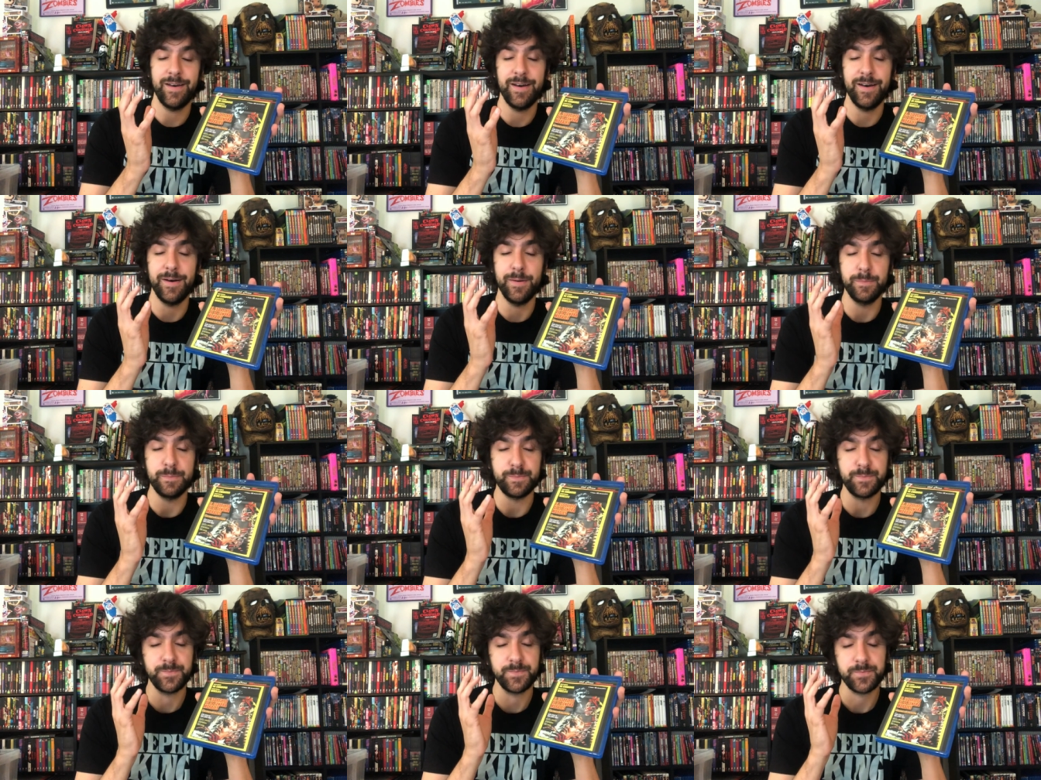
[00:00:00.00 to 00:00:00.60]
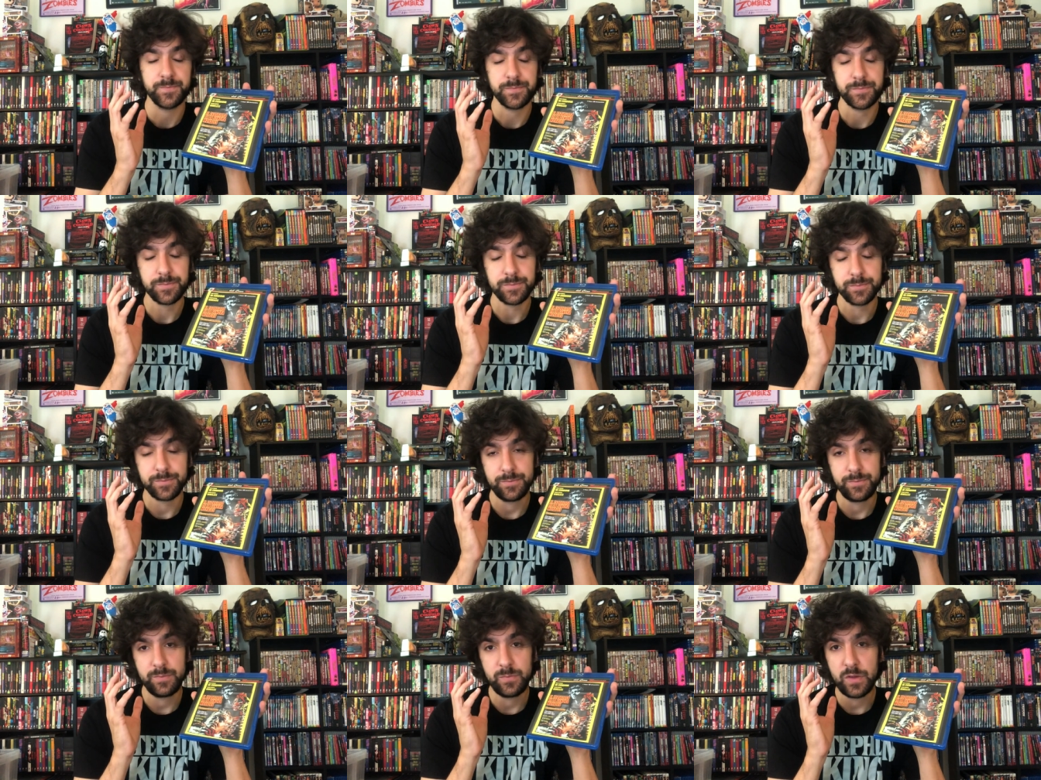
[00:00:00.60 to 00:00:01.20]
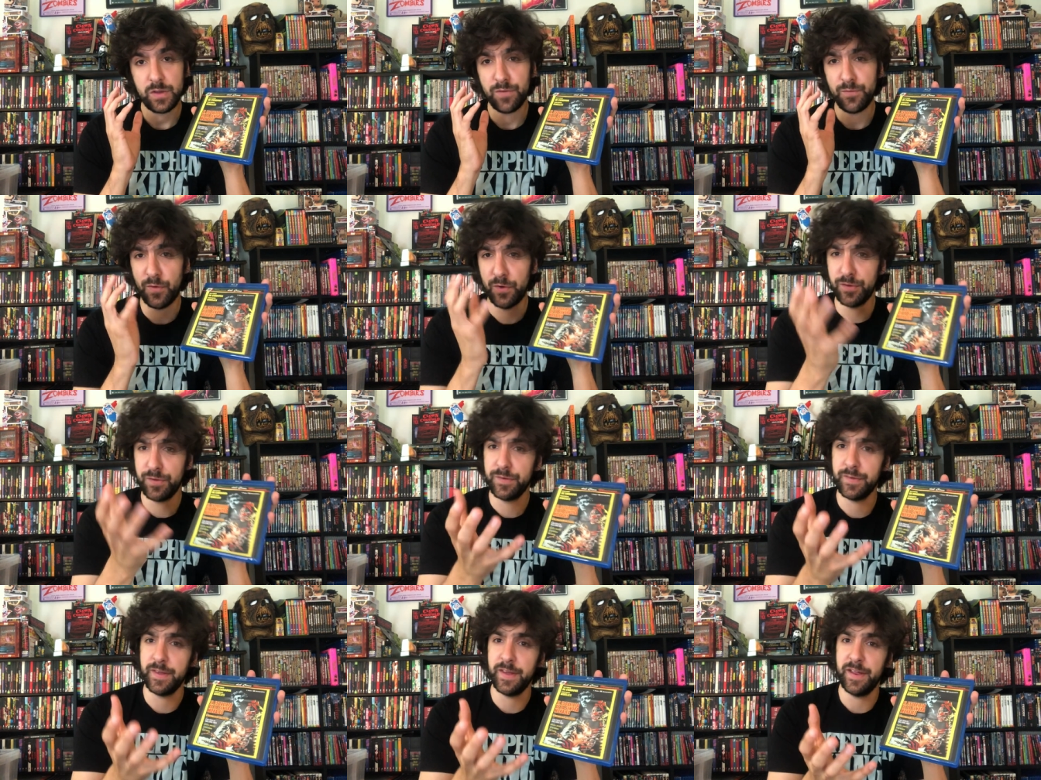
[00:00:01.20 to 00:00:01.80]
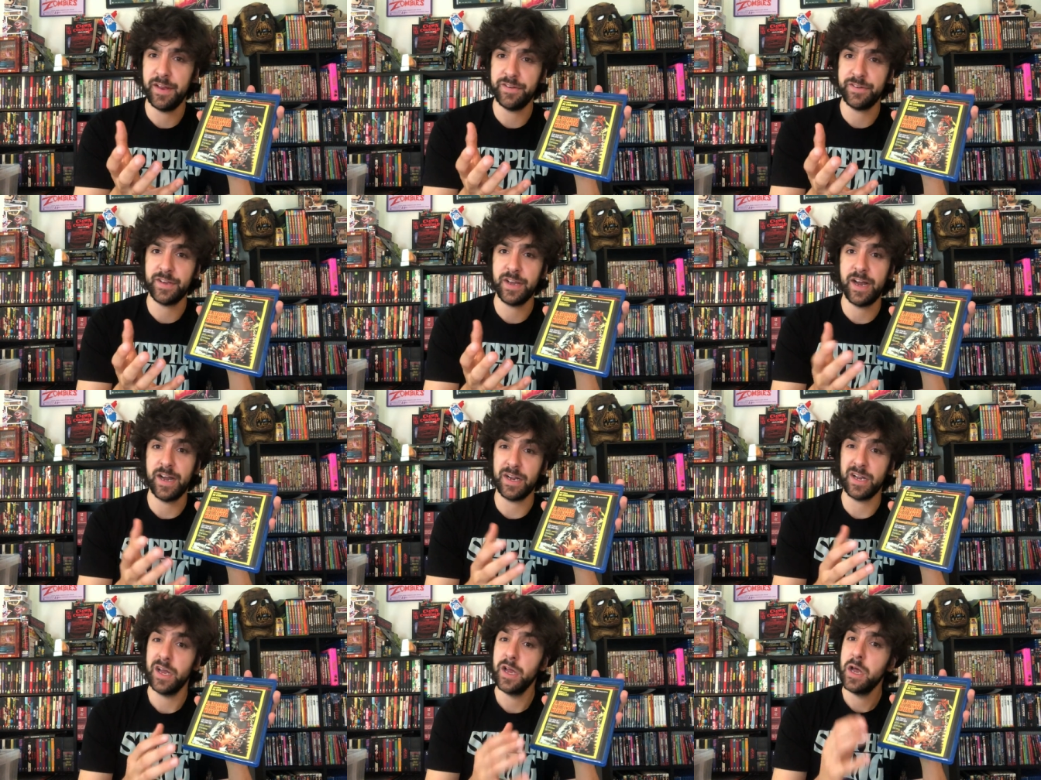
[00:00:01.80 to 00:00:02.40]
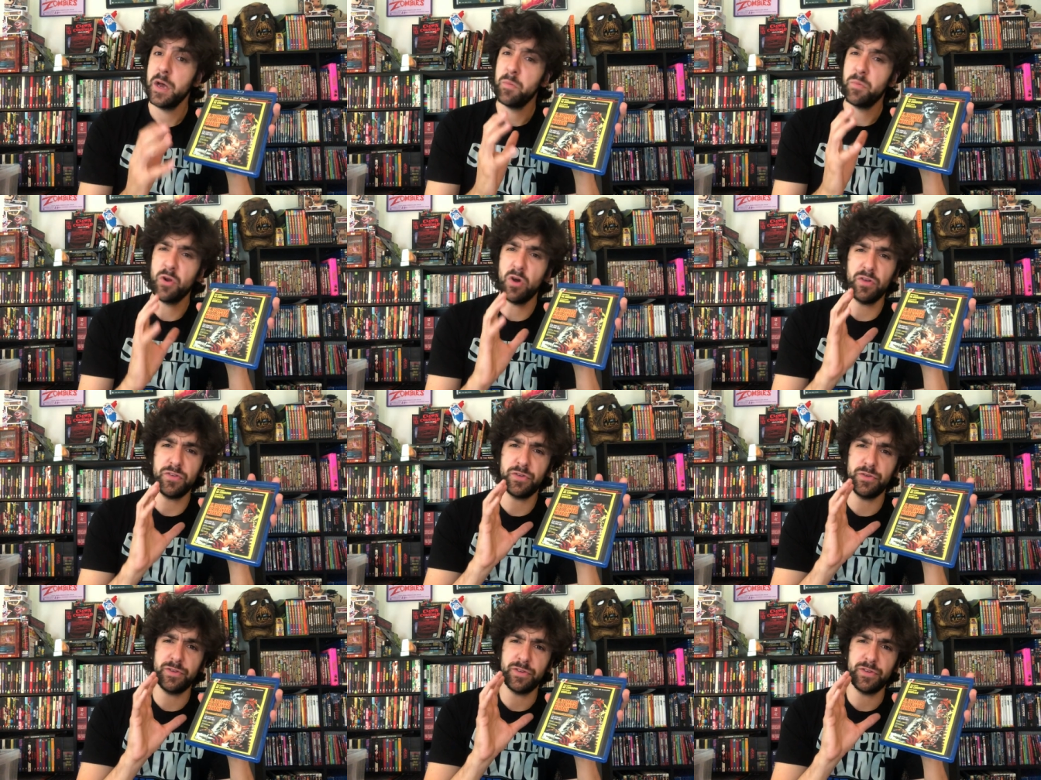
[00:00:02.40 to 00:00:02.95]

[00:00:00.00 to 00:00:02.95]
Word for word: um, versus a Hitchcock, but also